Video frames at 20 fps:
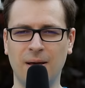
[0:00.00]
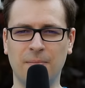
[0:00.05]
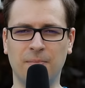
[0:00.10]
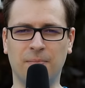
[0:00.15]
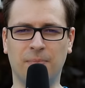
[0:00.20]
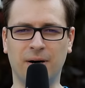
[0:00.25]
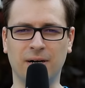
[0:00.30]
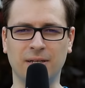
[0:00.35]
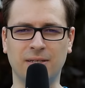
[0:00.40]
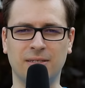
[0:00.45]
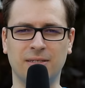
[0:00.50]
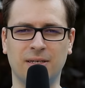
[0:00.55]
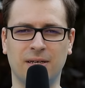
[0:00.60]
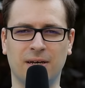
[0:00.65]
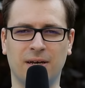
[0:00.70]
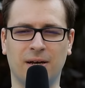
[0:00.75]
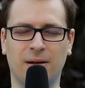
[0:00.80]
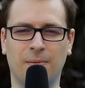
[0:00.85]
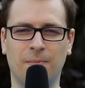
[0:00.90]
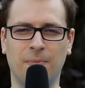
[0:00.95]
But
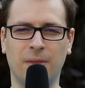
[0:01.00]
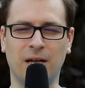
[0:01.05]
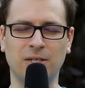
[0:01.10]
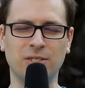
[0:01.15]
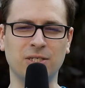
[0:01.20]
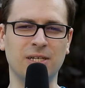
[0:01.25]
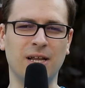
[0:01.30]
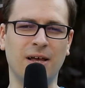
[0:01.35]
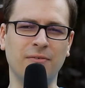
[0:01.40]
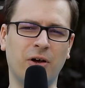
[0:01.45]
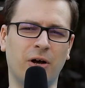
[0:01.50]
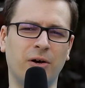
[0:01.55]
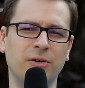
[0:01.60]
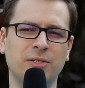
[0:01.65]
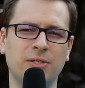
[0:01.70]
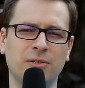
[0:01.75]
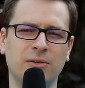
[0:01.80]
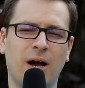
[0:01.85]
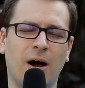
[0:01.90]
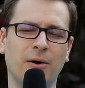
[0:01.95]
I just loved
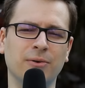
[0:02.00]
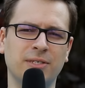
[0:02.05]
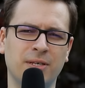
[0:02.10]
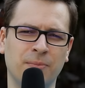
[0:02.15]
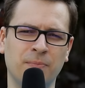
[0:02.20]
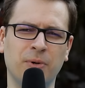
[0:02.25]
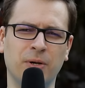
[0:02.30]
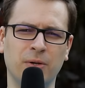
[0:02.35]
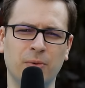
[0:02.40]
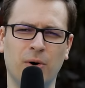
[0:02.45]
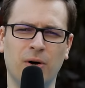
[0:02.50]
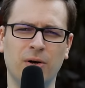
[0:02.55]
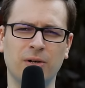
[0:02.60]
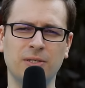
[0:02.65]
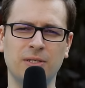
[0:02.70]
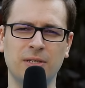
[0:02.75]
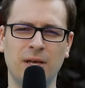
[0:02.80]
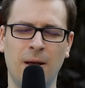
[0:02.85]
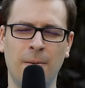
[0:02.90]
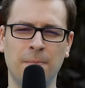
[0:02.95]
Hearthstone, how simple it
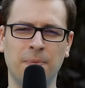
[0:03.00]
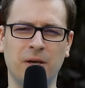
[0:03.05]
was.